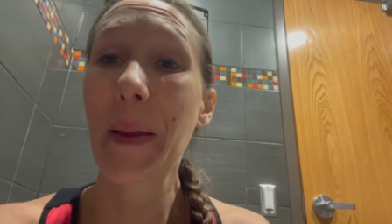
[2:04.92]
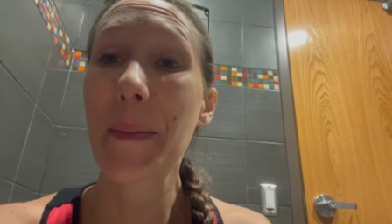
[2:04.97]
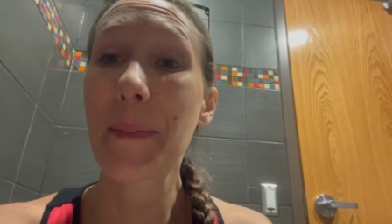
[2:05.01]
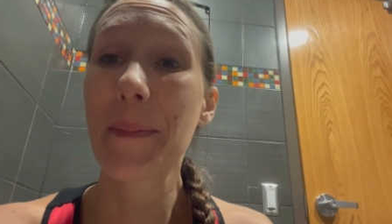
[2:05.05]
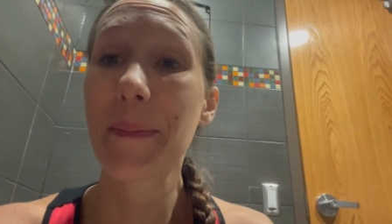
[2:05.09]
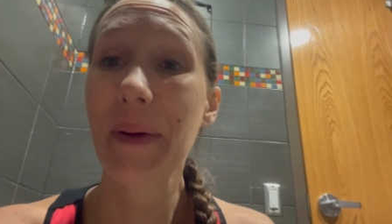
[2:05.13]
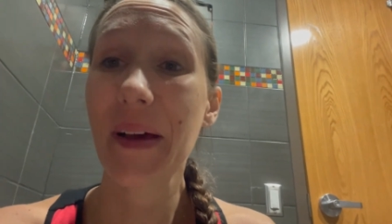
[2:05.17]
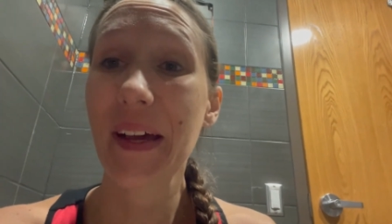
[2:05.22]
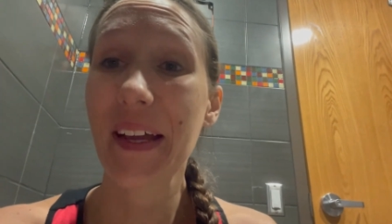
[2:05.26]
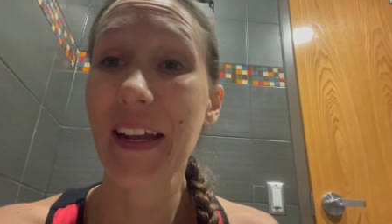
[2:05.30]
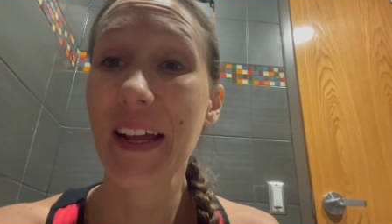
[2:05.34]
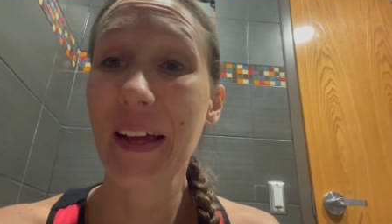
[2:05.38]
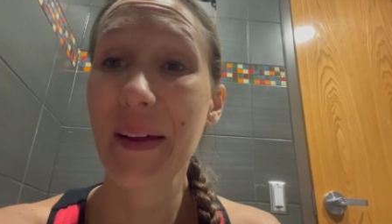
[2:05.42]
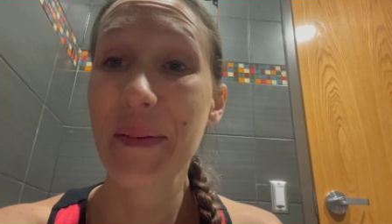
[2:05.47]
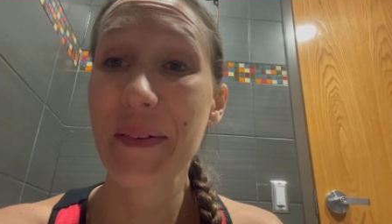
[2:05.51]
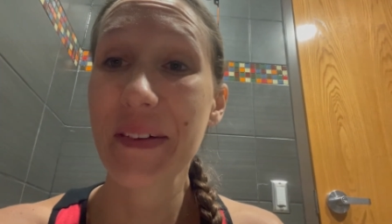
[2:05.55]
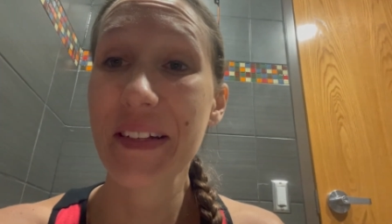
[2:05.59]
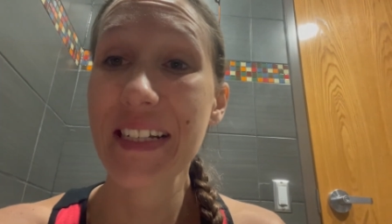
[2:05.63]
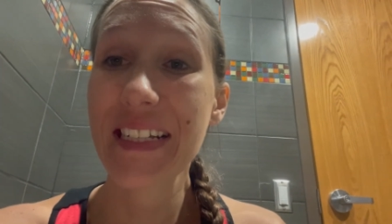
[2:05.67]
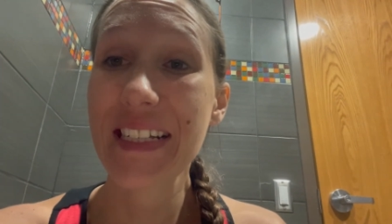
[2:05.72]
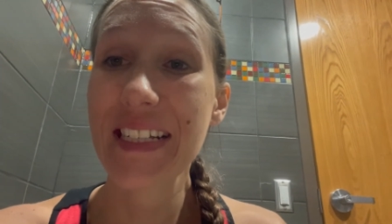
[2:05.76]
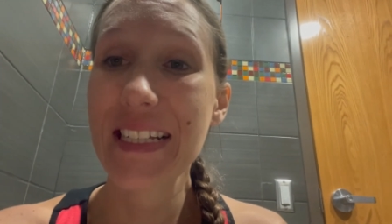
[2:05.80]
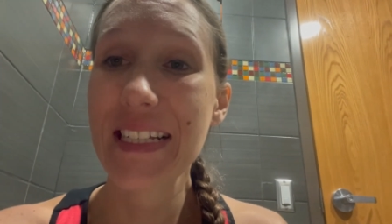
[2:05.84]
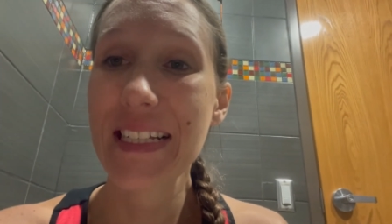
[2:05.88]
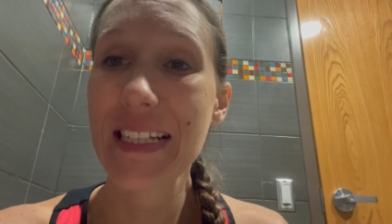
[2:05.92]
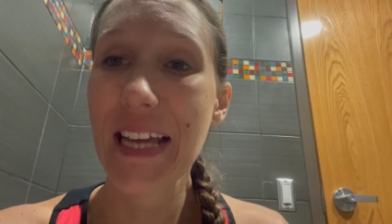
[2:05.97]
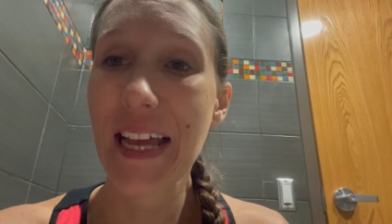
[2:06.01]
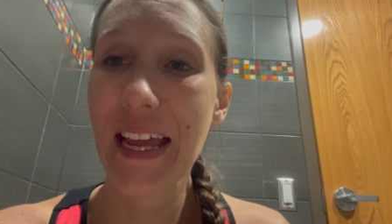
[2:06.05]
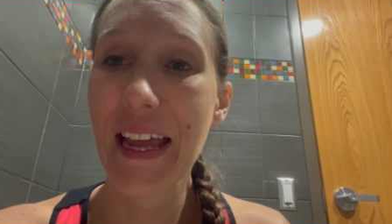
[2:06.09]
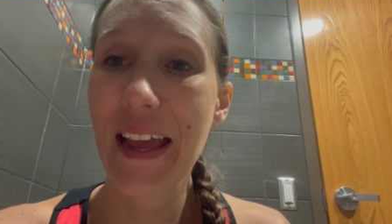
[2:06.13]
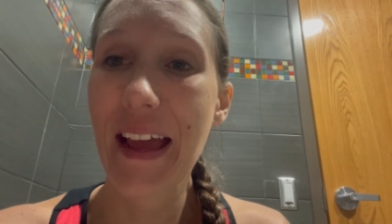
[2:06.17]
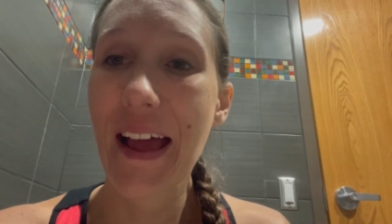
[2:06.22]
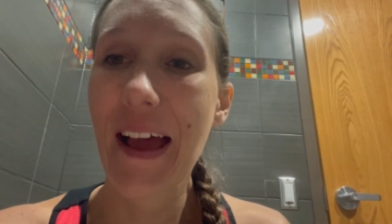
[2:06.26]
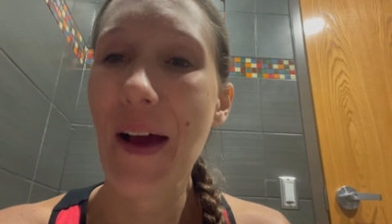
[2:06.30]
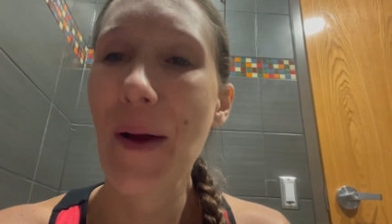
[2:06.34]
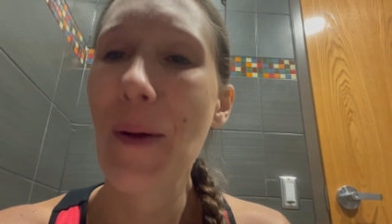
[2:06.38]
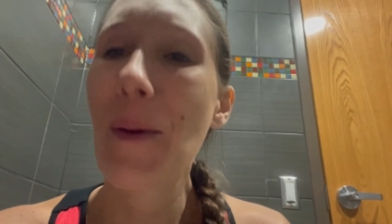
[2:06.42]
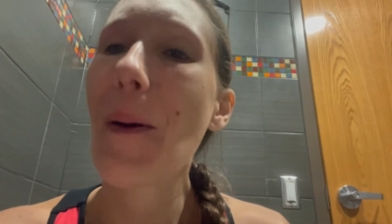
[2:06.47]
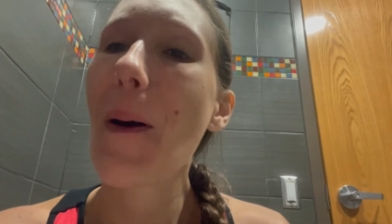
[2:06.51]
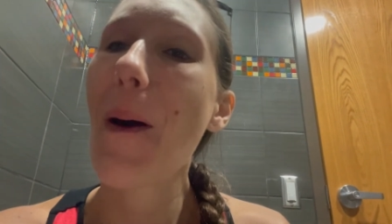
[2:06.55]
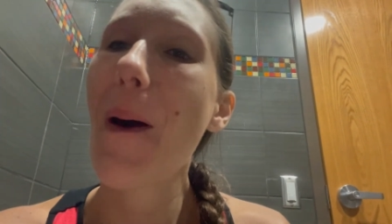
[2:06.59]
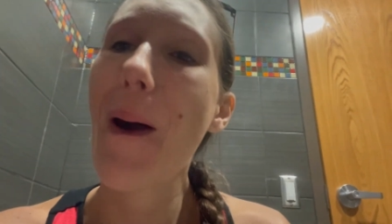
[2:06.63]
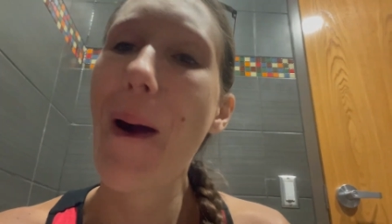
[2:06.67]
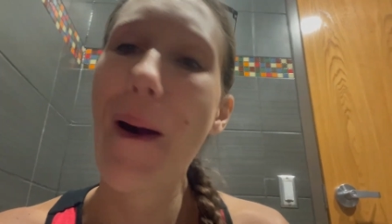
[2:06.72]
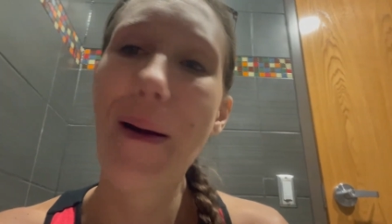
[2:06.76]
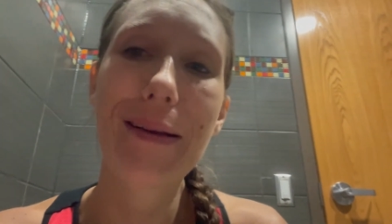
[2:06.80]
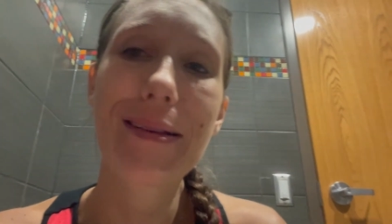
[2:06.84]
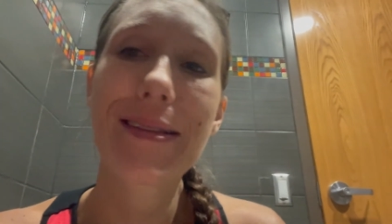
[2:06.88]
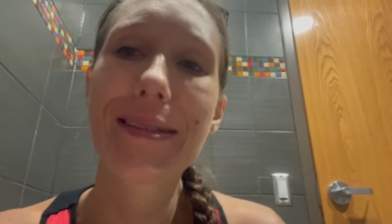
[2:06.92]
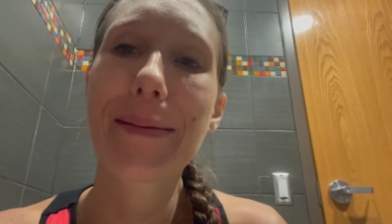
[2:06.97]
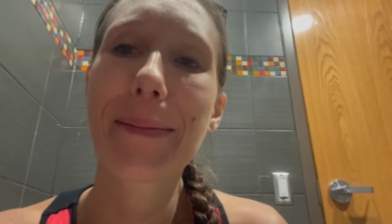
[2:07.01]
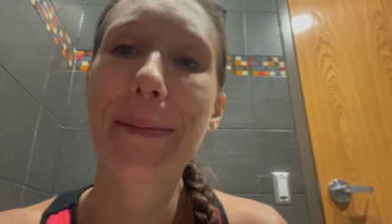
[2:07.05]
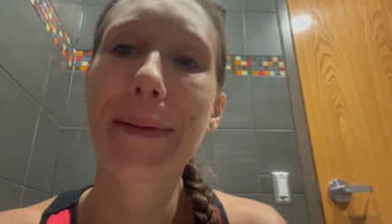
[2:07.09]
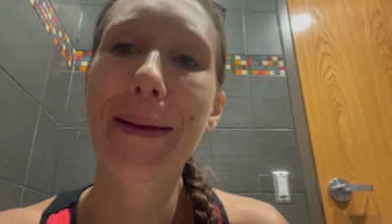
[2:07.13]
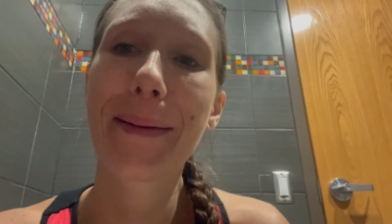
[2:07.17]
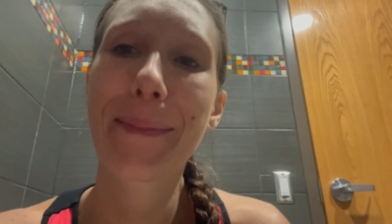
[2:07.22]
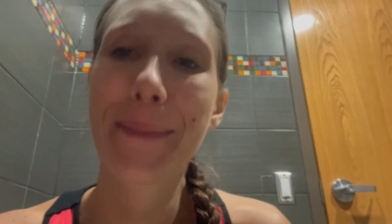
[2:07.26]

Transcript: but I wanted to say how awesome and